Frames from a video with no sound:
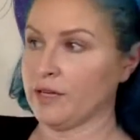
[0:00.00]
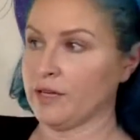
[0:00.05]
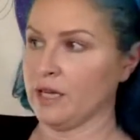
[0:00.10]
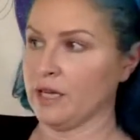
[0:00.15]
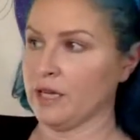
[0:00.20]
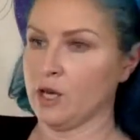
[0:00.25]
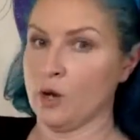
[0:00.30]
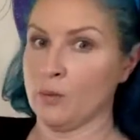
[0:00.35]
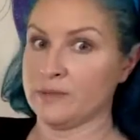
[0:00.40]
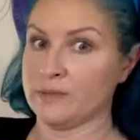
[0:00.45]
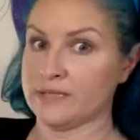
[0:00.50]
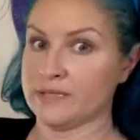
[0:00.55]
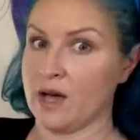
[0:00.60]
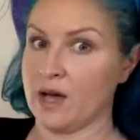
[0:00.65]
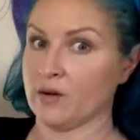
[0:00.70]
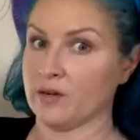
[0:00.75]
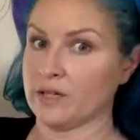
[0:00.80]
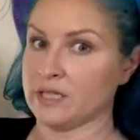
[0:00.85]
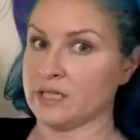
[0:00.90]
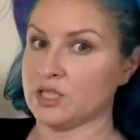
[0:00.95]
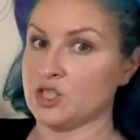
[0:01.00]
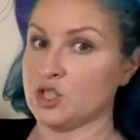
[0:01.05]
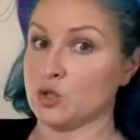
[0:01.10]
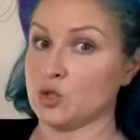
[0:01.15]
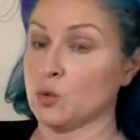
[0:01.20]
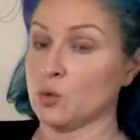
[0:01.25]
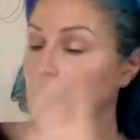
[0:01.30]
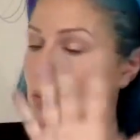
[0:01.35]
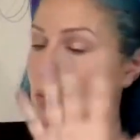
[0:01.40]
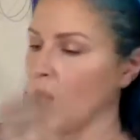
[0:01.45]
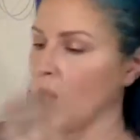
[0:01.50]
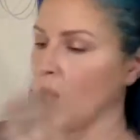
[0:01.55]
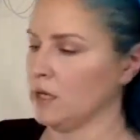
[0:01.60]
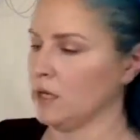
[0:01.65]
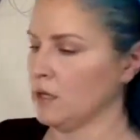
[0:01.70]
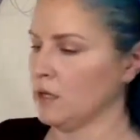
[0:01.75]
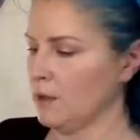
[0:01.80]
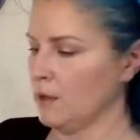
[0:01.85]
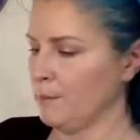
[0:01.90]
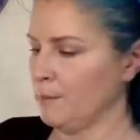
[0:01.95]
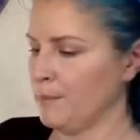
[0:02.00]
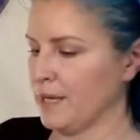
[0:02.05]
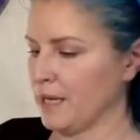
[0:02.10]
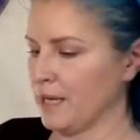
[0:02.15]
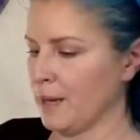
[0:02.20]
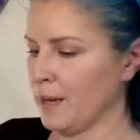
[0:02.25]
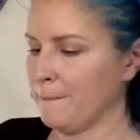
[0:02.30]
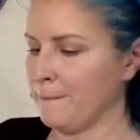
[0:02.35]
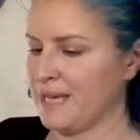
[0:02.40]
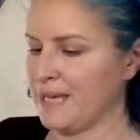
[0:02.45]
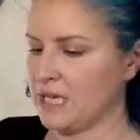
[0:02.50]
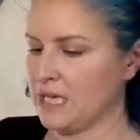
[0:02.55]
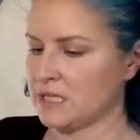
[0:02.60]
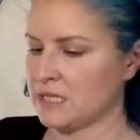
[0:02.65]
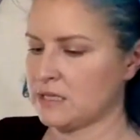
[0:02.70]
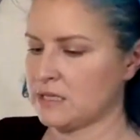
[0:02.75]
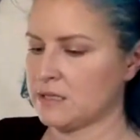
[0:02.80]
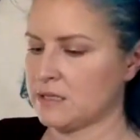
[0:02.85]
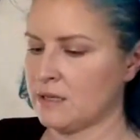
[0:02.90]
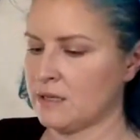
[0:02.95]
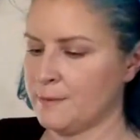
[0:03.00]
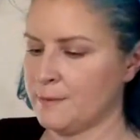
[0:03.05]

it opens out into one big piece.